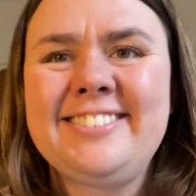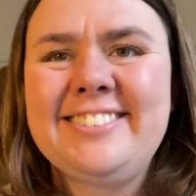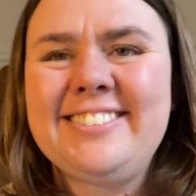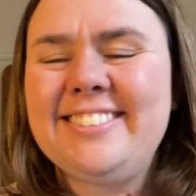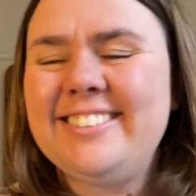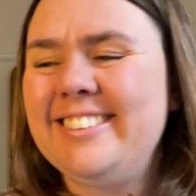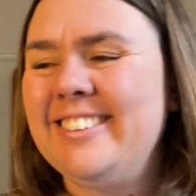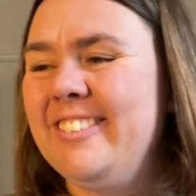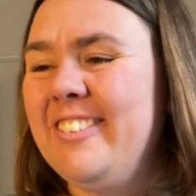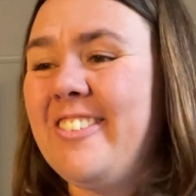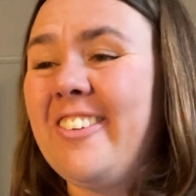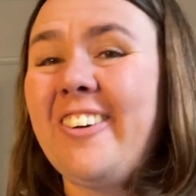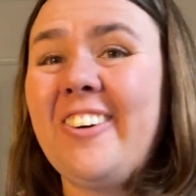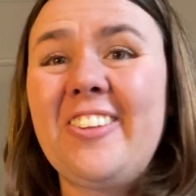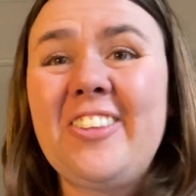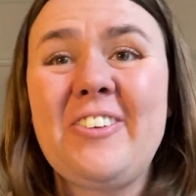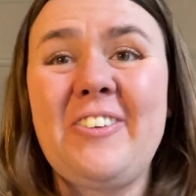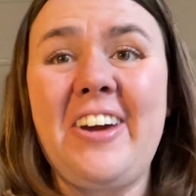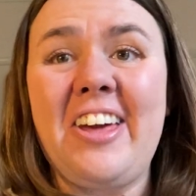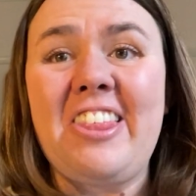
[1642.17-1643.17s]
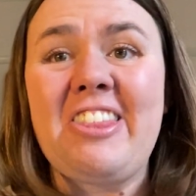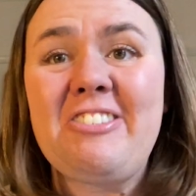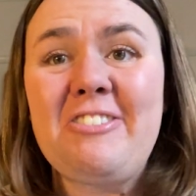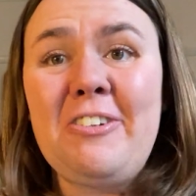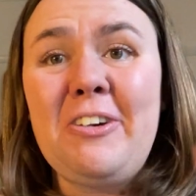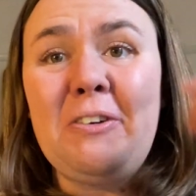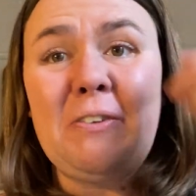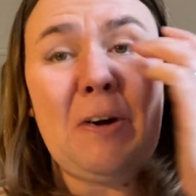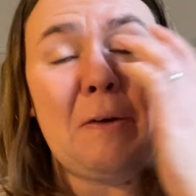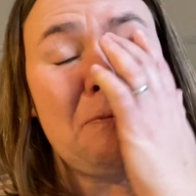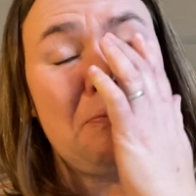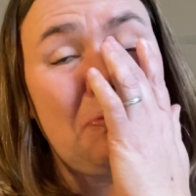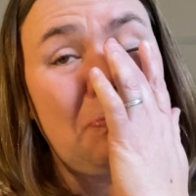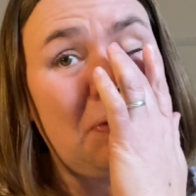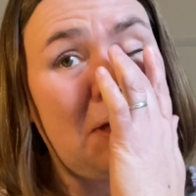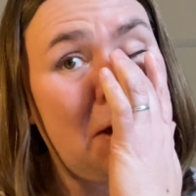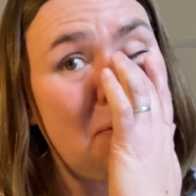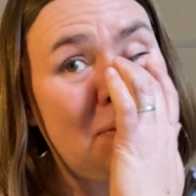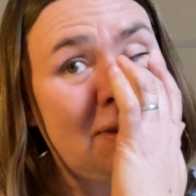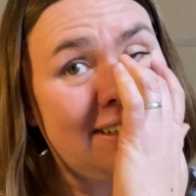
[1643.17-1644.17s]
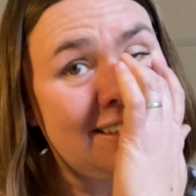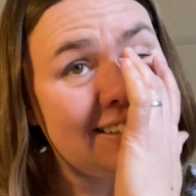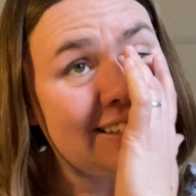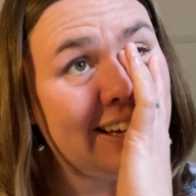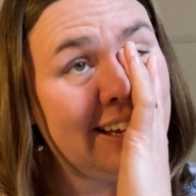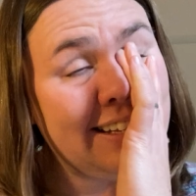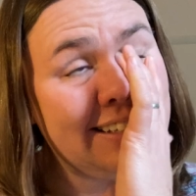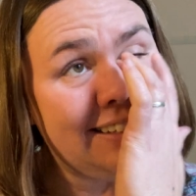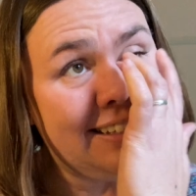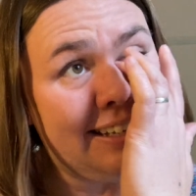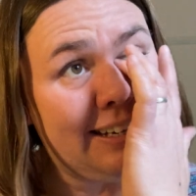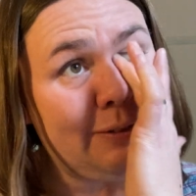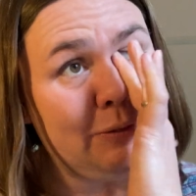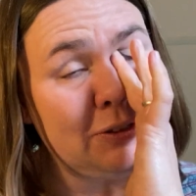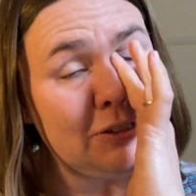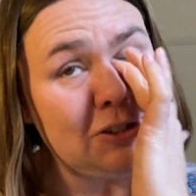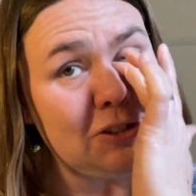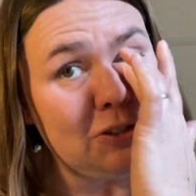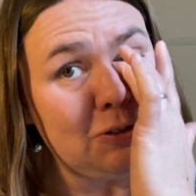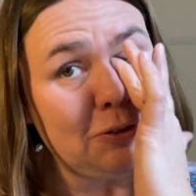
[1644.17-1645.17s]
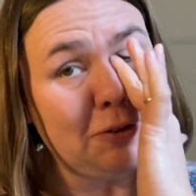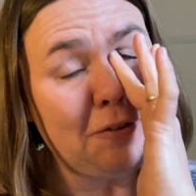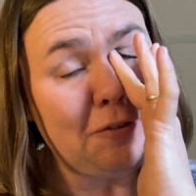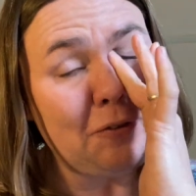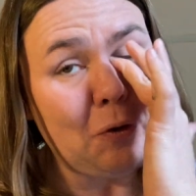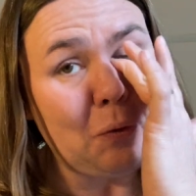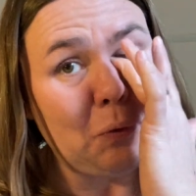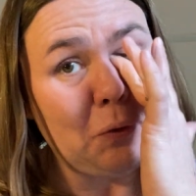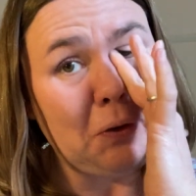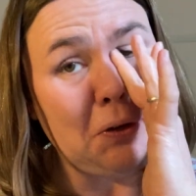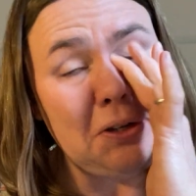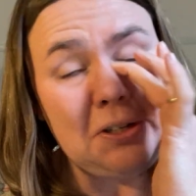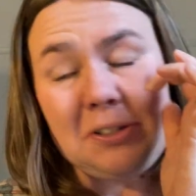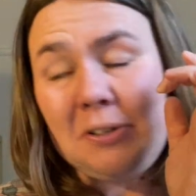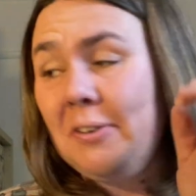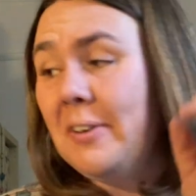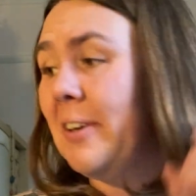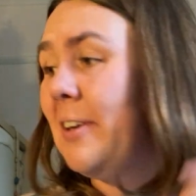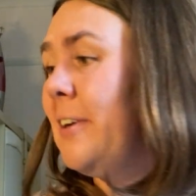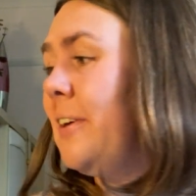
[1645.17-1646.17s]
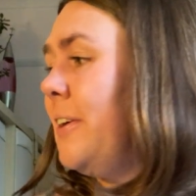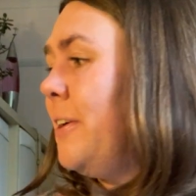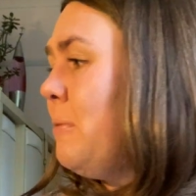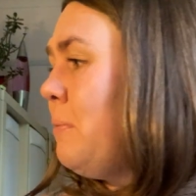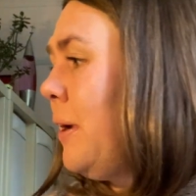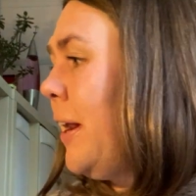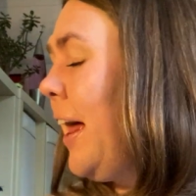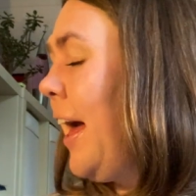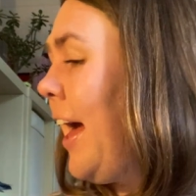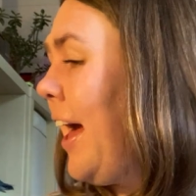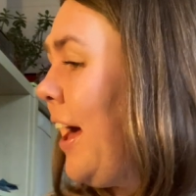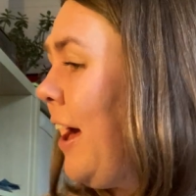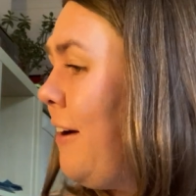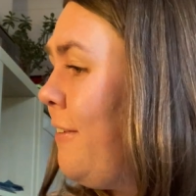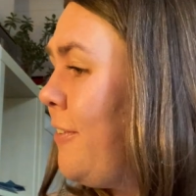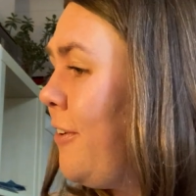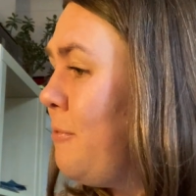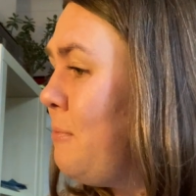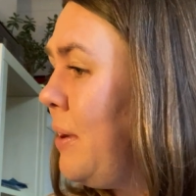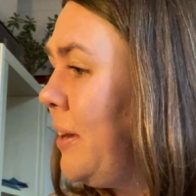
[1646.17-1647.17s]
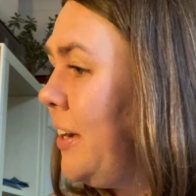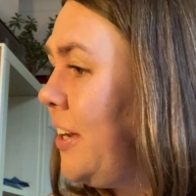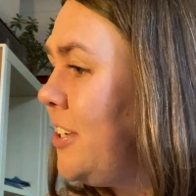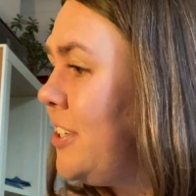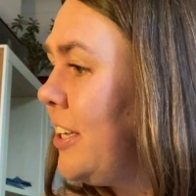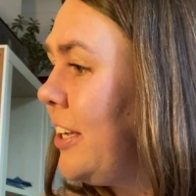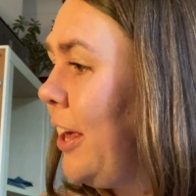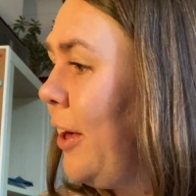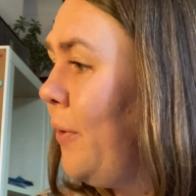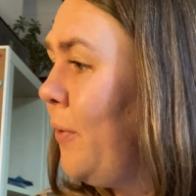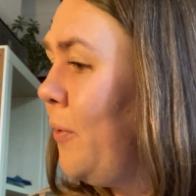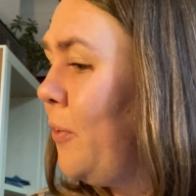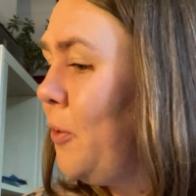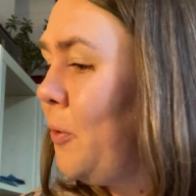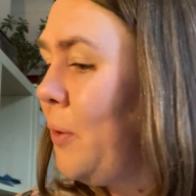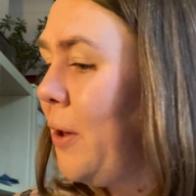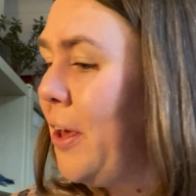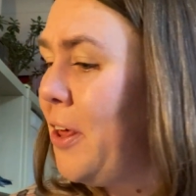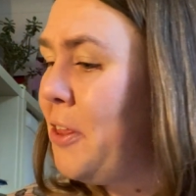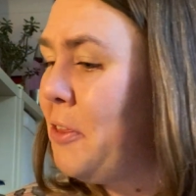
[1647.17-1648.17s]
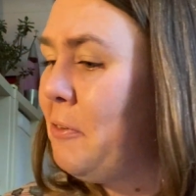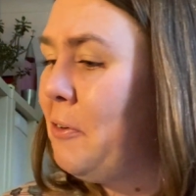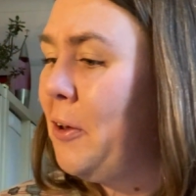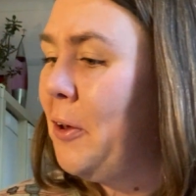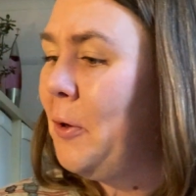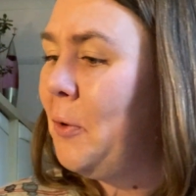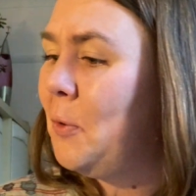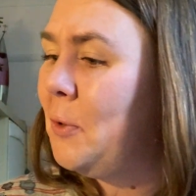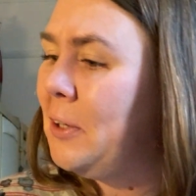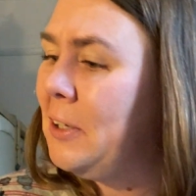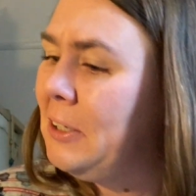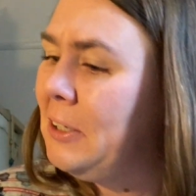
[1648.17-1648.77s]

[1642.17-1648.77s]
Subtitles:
Oh, we've got all the way through. I'm excited. I wasn't sure if I would, but I have. I've managed to get all the way through.